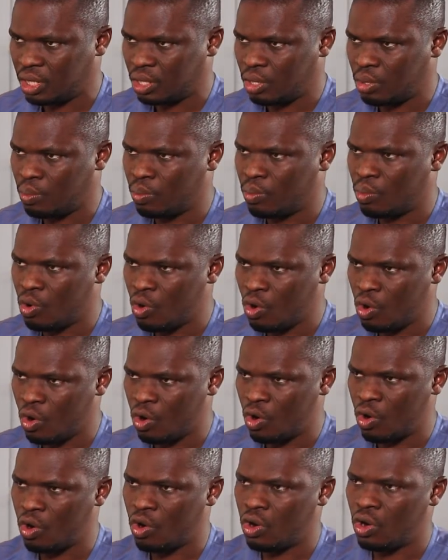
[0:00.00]

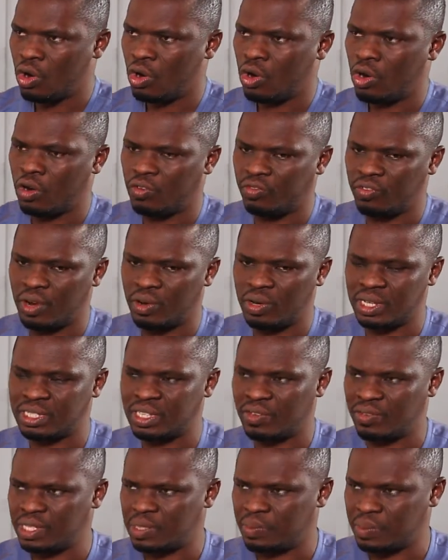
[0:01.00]
more of our
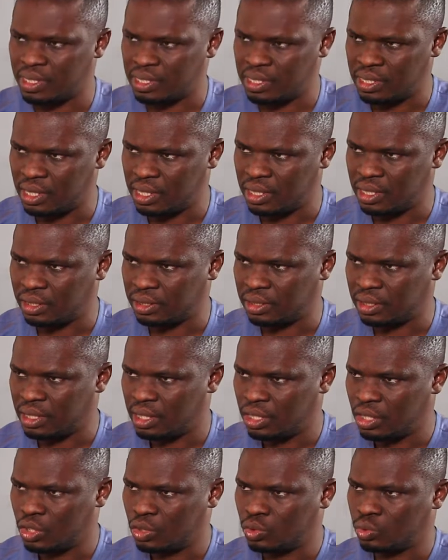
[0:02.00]
service personnel
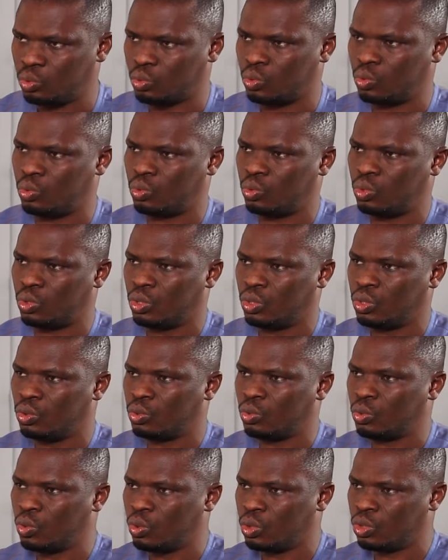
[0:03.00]
to
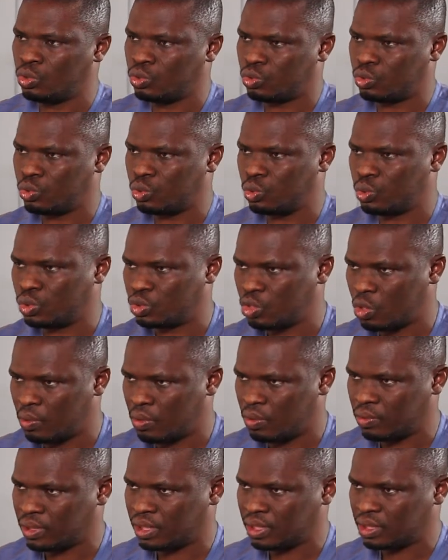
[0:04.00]
go through some
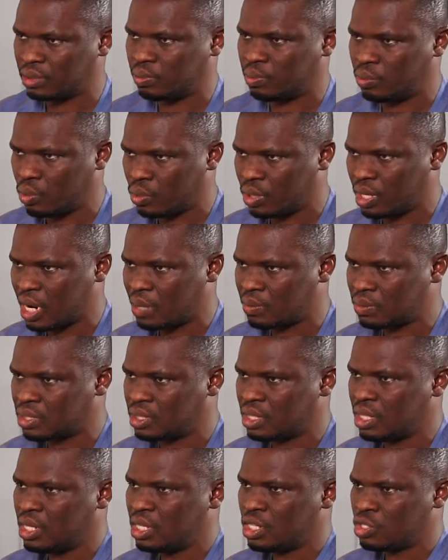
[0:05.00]
of these programs,
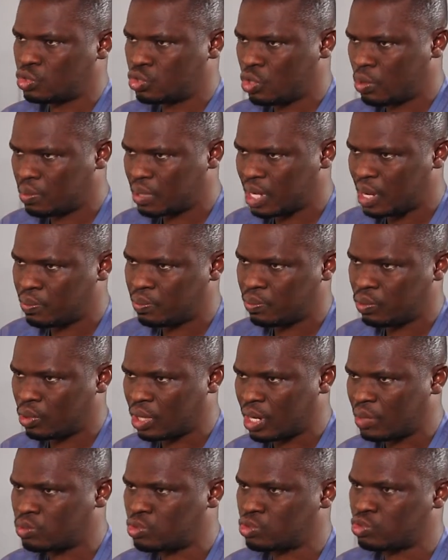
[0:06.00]
stopgap
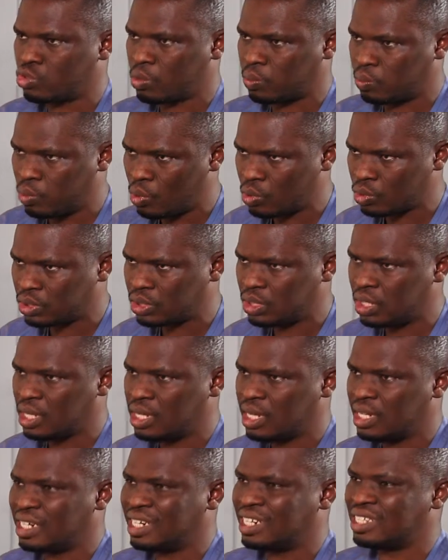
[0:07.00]
program, to support
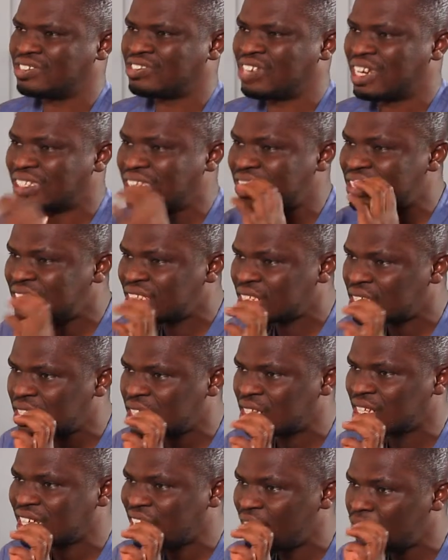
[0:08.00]
strategic
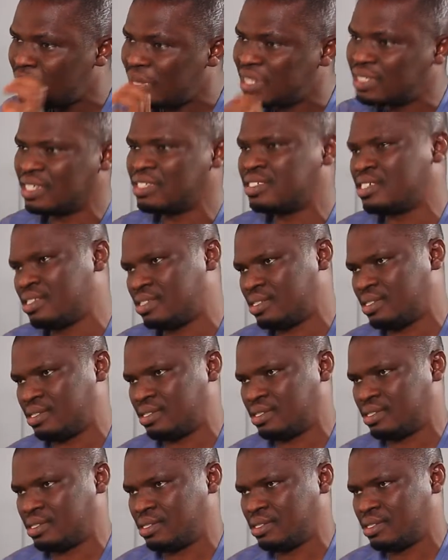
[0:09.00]
government
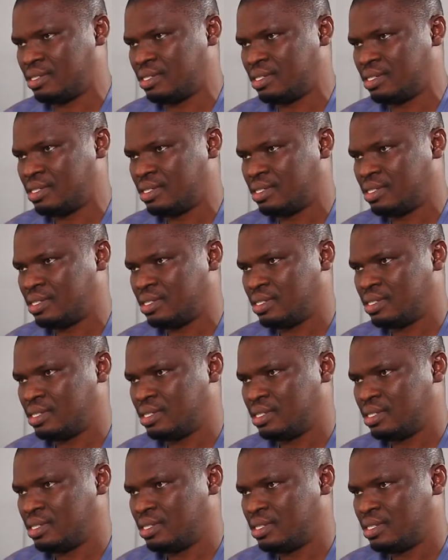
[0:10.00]
agencies.
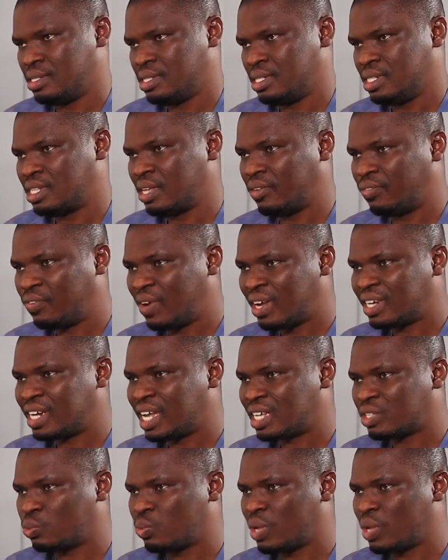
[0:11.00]
The fact that if